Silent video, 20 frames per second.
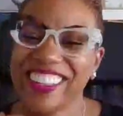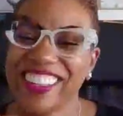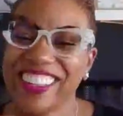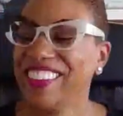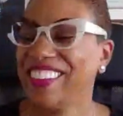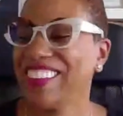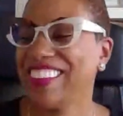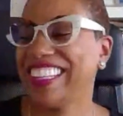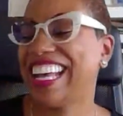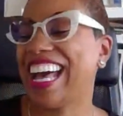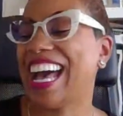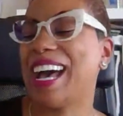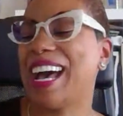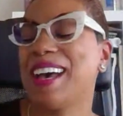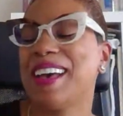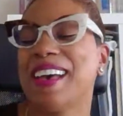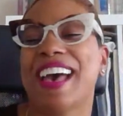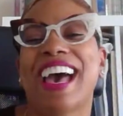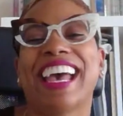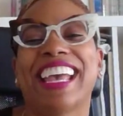Well,
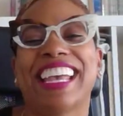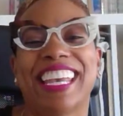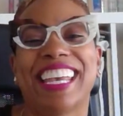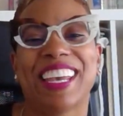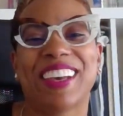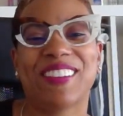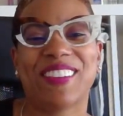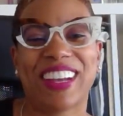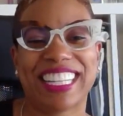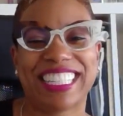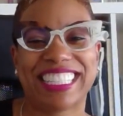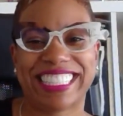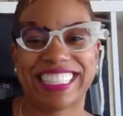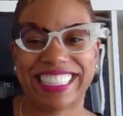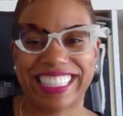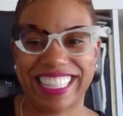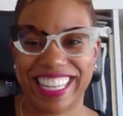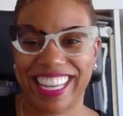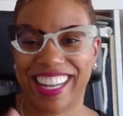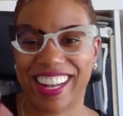I can't wait to
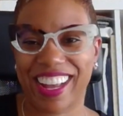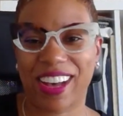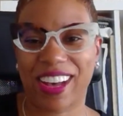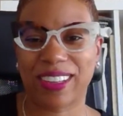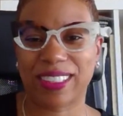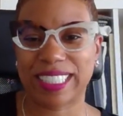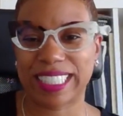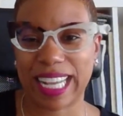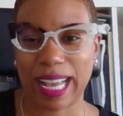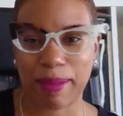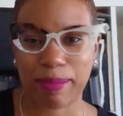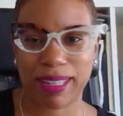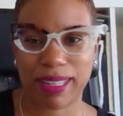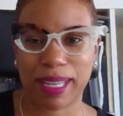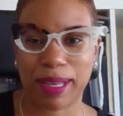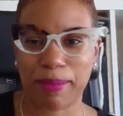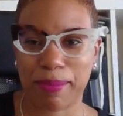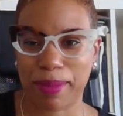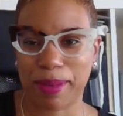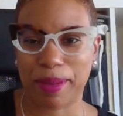see it all chopped
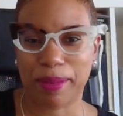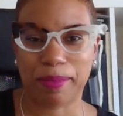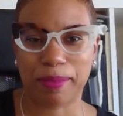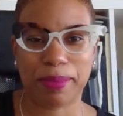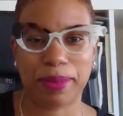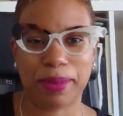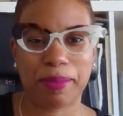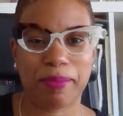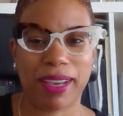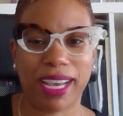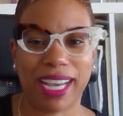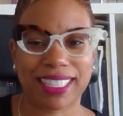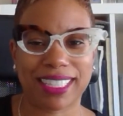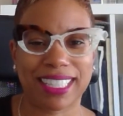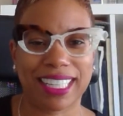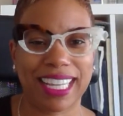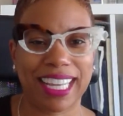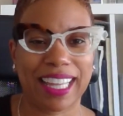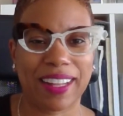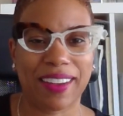up and put back
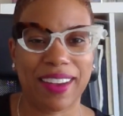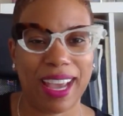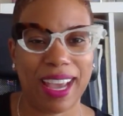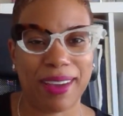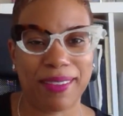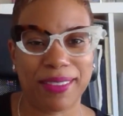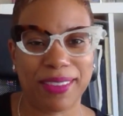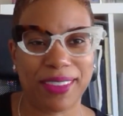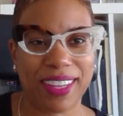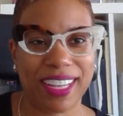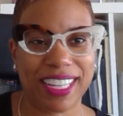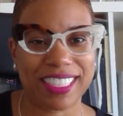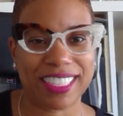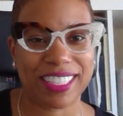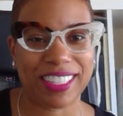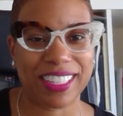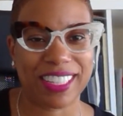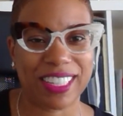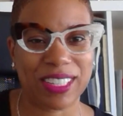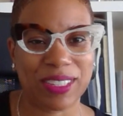together however you guys are
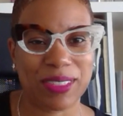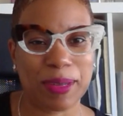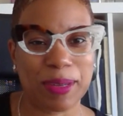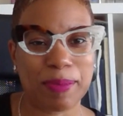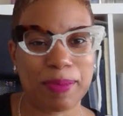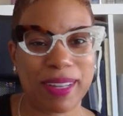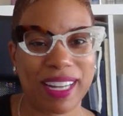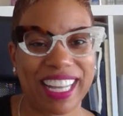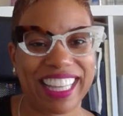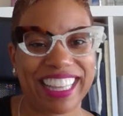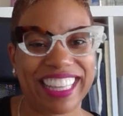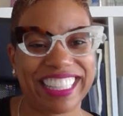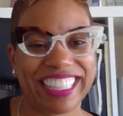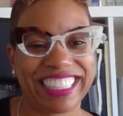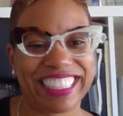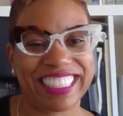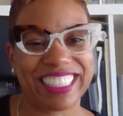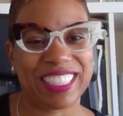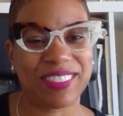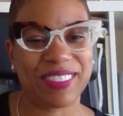gonna do it. But I think
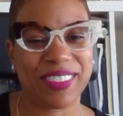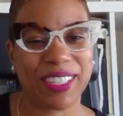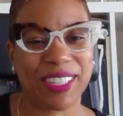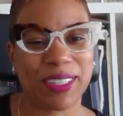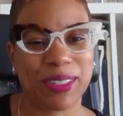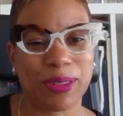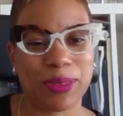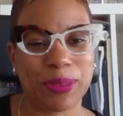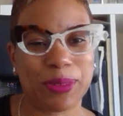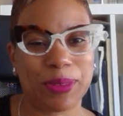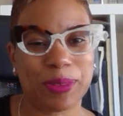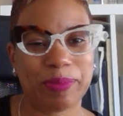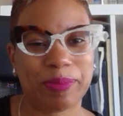this is very cool.